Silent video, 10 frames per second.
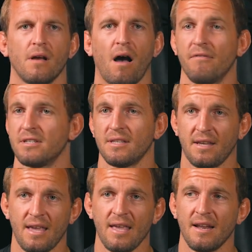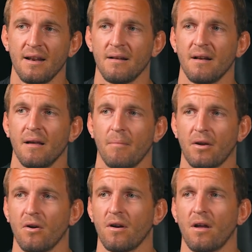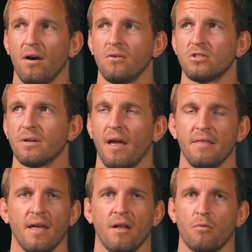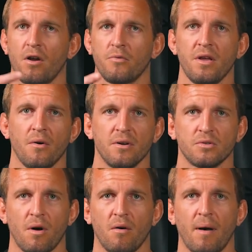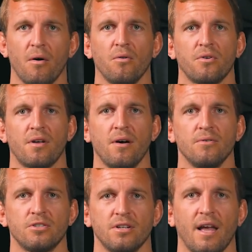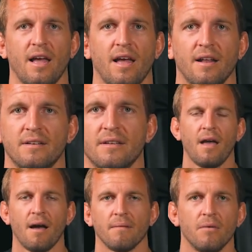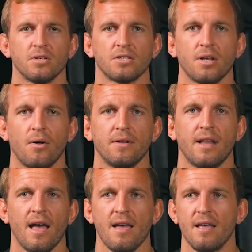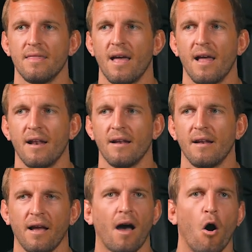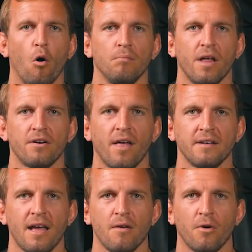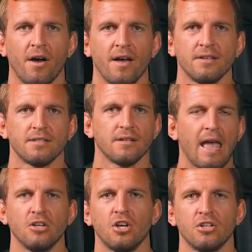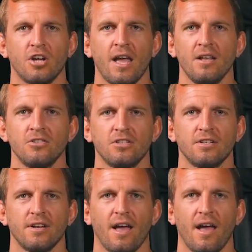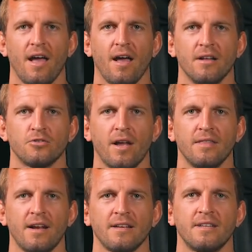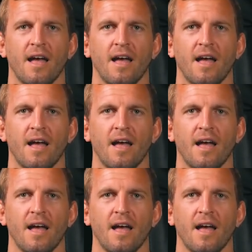obviously, Keenan, my current coach, and then Rodrigo as well, my older coach. And yeah, it was a solid day. And then I got home later that day and realized ain't shit changed, and trained the next